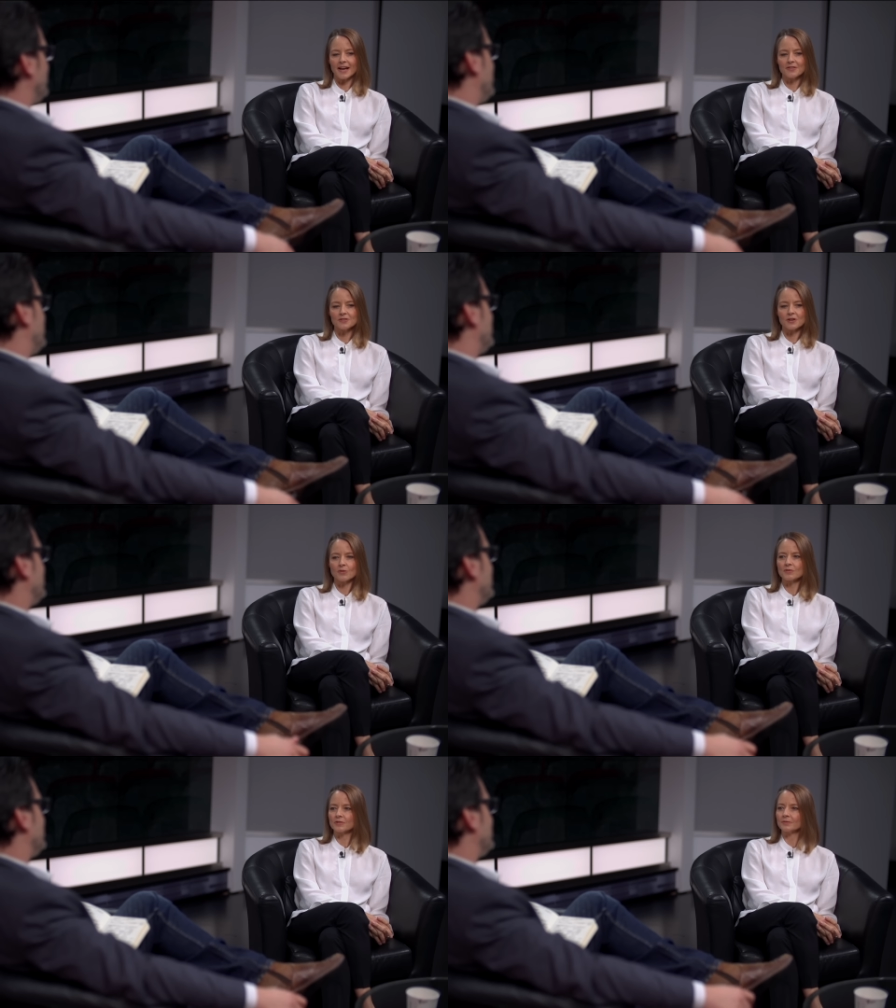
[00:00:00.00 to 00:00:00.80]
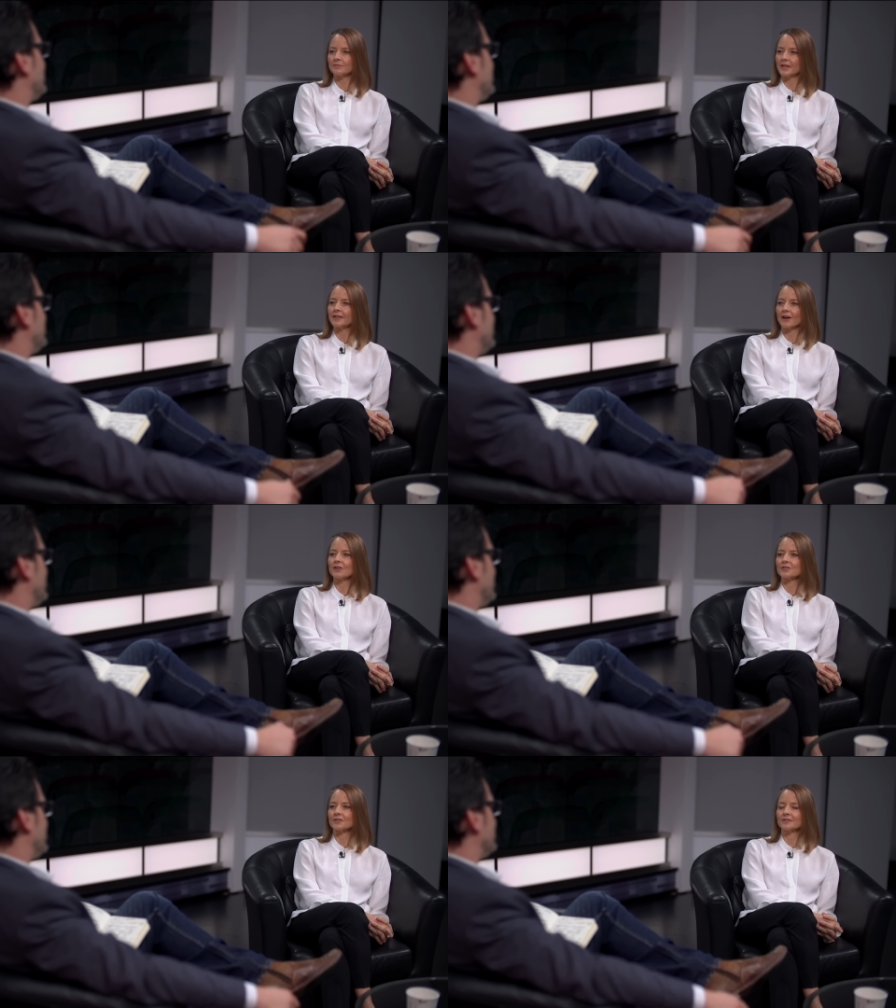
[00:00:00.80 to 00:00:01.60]
had the tone of the main
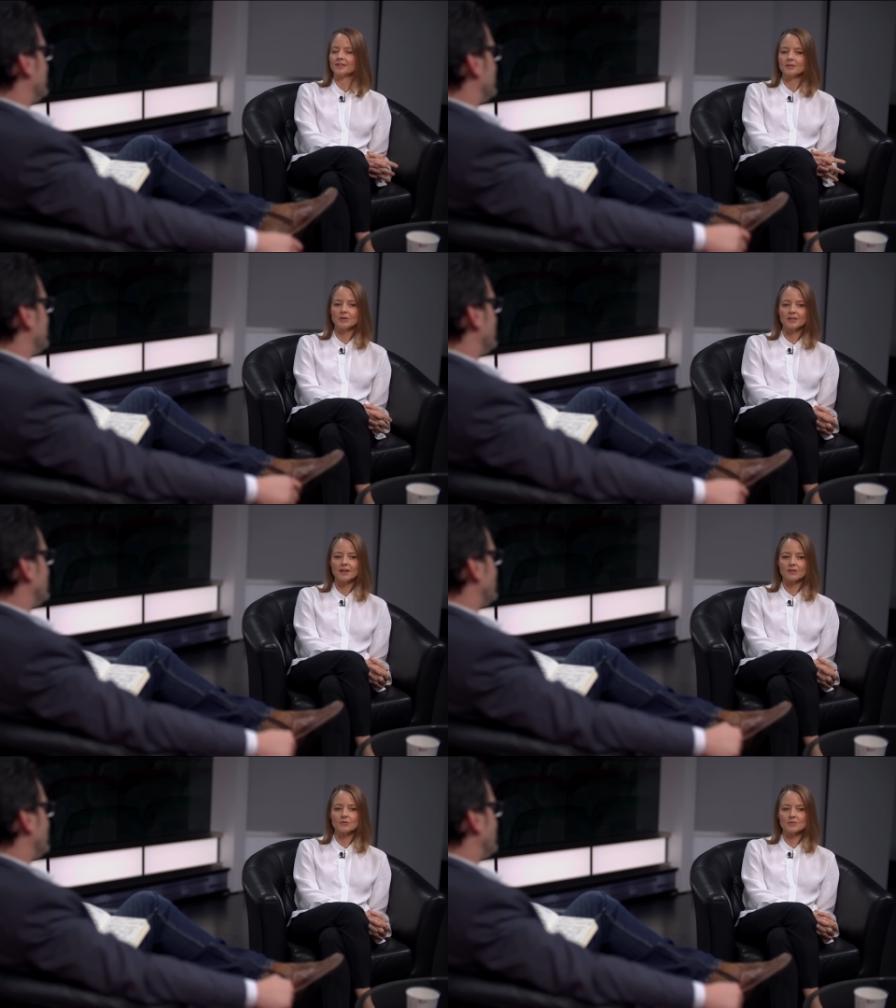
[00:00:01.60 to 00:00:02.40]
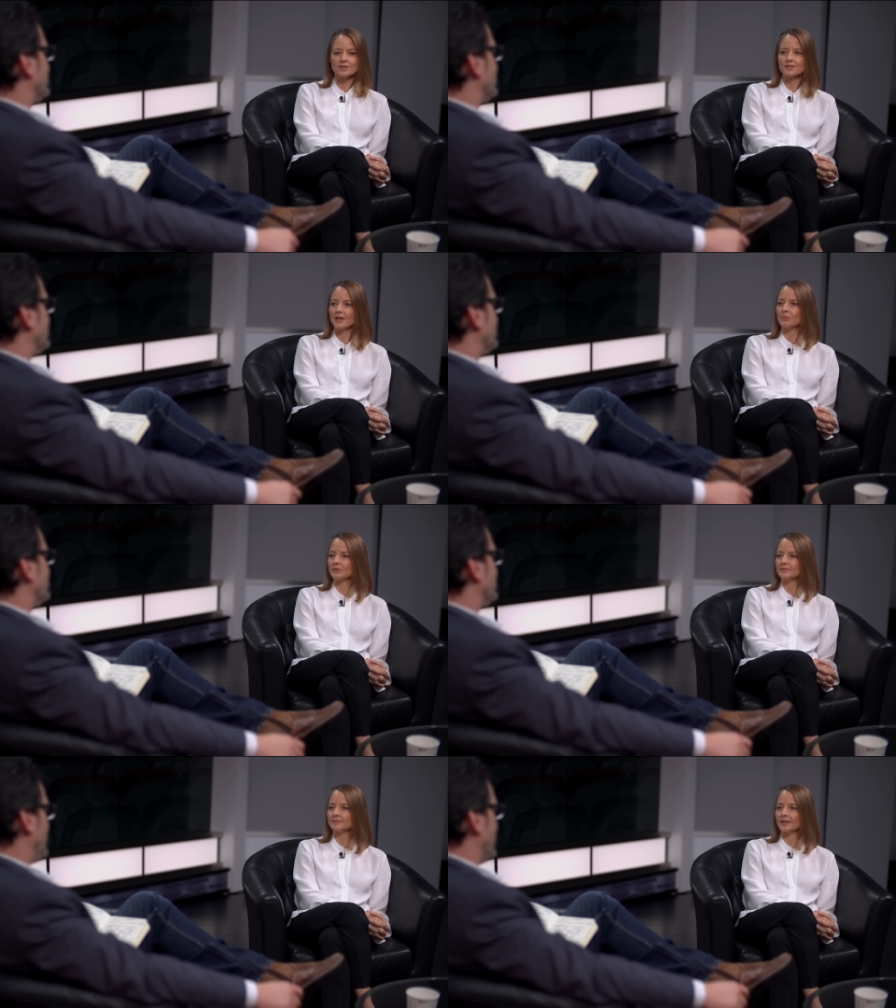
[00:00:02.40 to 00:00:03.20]
character, and the main character was
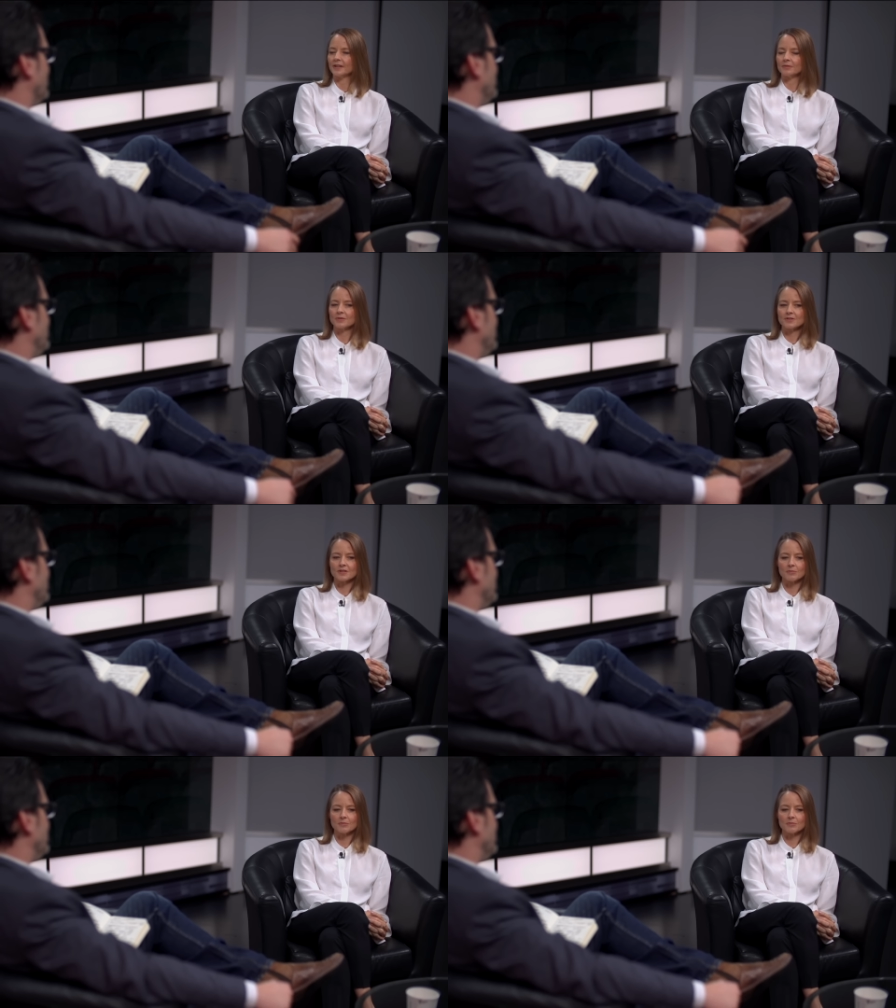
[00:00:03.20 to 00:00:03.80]
unstable. Yeah. Um, he's